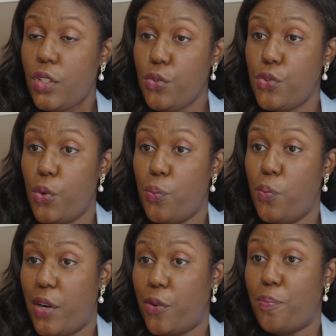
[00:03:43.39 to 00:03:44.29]
So
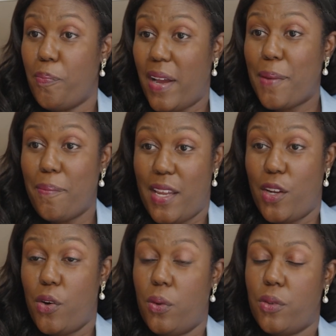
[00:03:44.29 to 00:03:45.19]
one of my
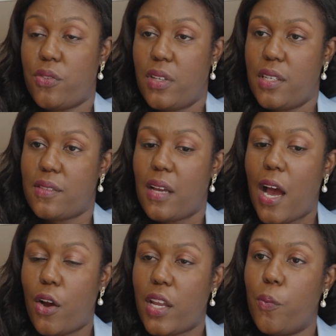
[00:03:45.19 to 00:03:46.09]
main goals is
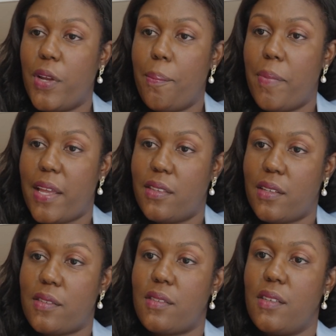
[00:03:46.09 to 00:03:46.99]
how can we embed
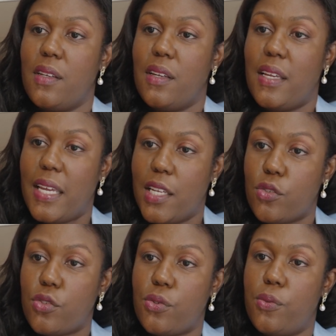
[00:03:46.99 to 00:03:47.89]
this
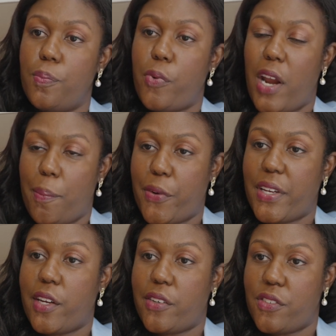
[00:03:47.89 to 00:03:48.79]
into primary
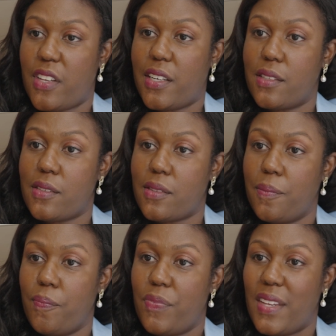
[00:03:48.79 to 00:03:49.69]
care
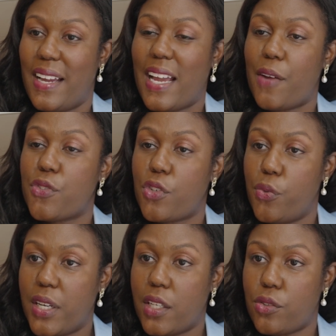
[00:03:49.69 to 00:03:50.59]
settings and have
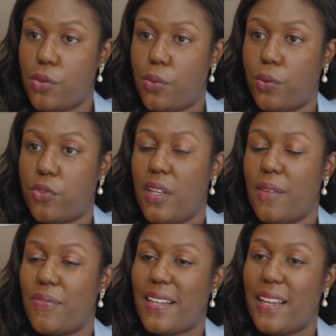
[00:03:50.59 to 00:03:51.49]
screening tools
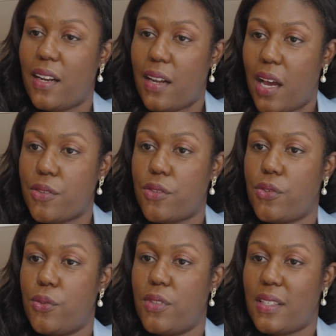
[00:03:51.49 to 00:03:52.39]
that can allow
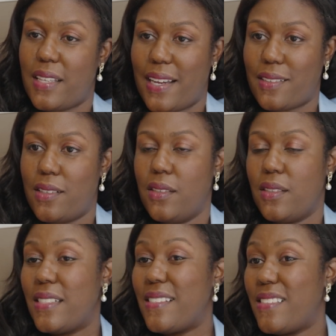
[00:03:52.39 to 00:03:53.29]
us to detect
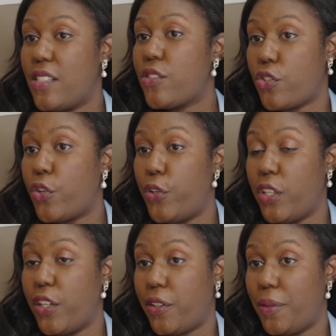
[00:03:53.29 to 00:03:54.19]
diseases
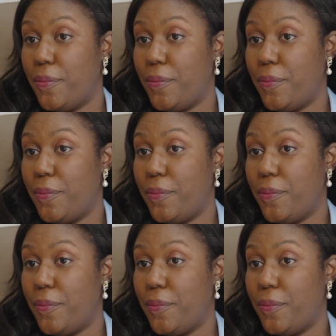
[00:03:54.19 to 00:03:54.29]
earlier.